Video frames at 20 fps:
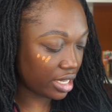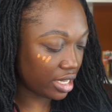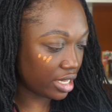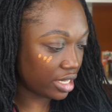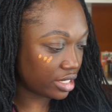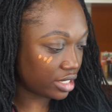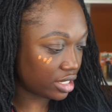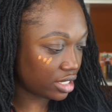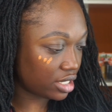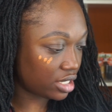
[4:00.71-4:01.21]

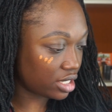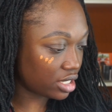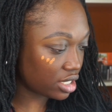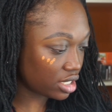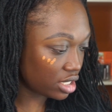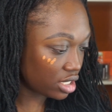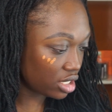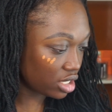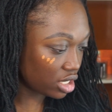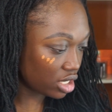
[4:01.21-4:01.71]
is,
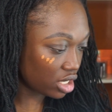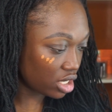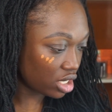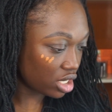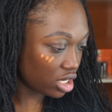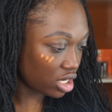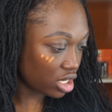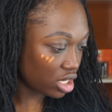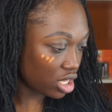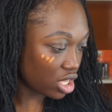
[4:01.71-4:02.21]

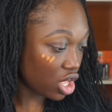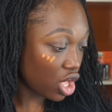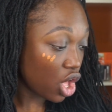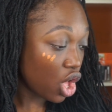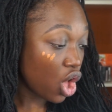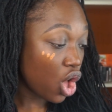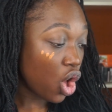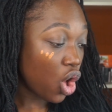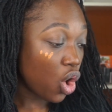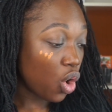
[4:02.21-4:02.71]

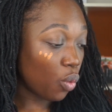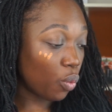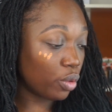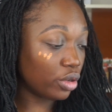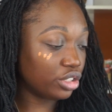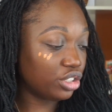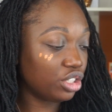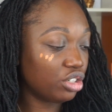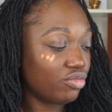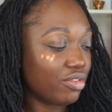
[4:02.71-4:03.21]

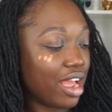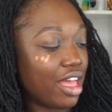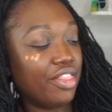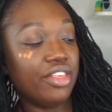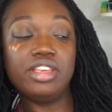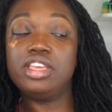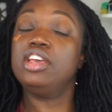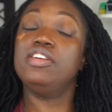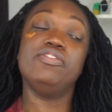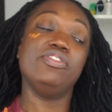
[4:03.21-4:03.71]
would you
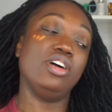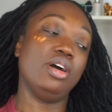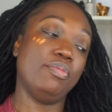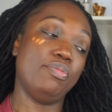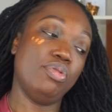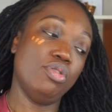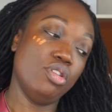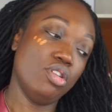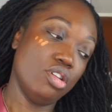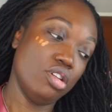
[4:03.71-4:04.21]
rather give
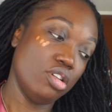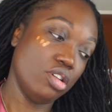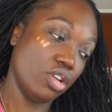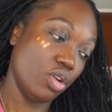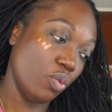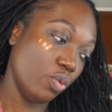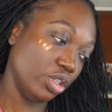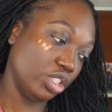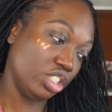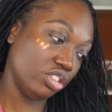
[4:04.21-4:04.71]
up
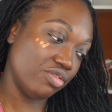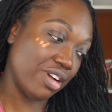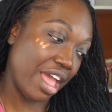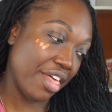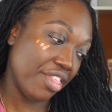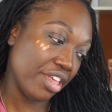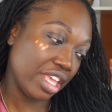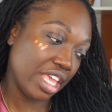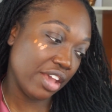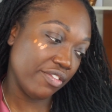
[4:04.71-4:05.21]

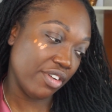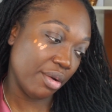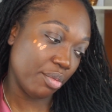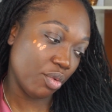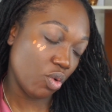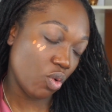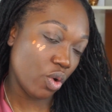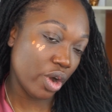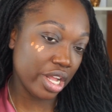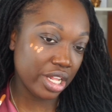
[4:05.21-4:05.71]

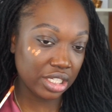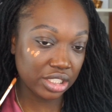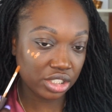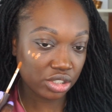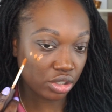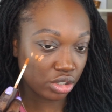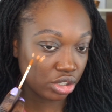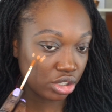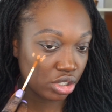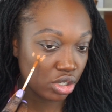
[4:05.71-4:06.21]
oils
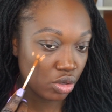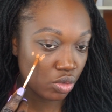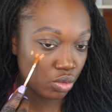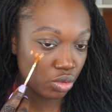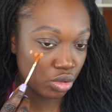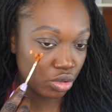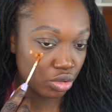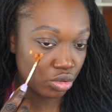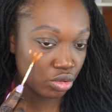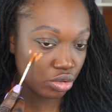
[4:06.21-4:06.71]
or
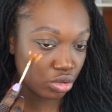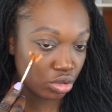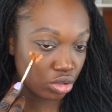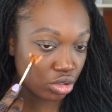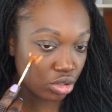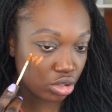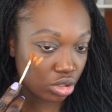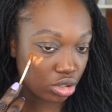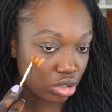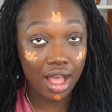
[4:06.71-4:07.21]

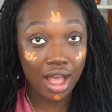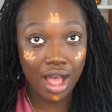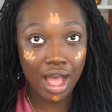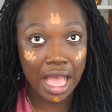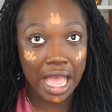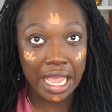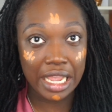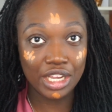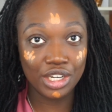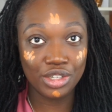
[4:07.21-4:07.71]
toners?
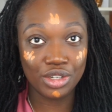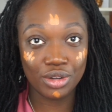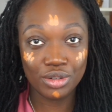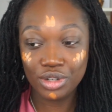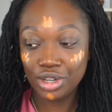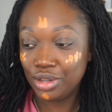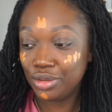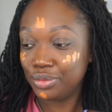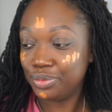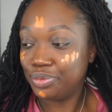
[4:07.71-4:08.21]
I don't
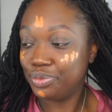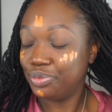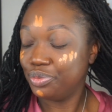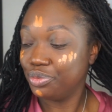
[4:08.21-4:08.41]
know.